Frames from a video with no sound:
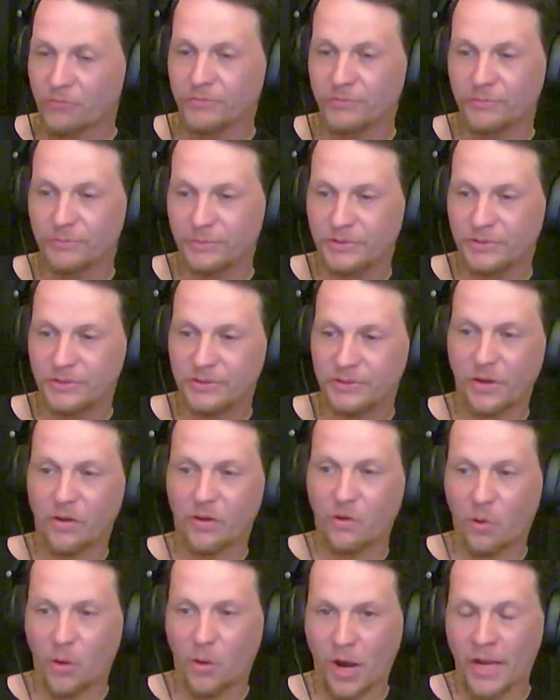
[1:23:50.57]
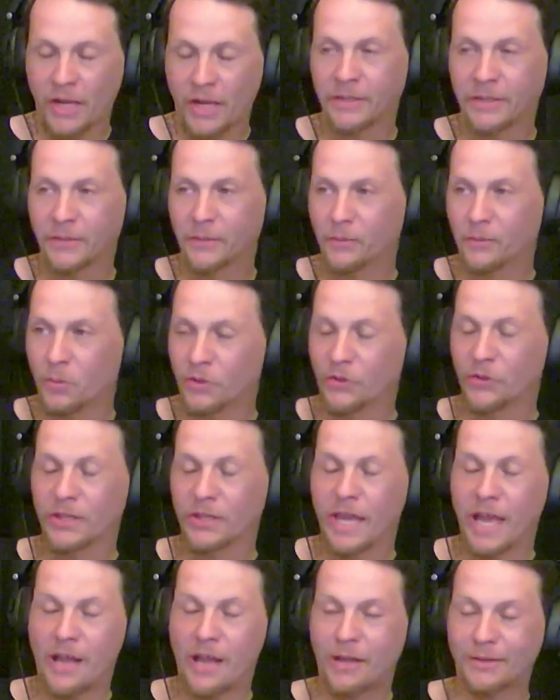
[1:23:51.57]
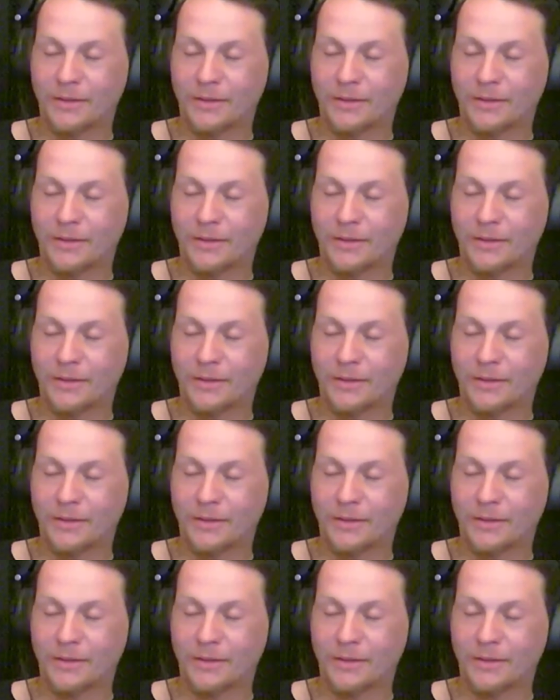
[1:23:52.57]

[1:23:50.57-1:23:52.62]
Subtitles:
Start crying and wondering how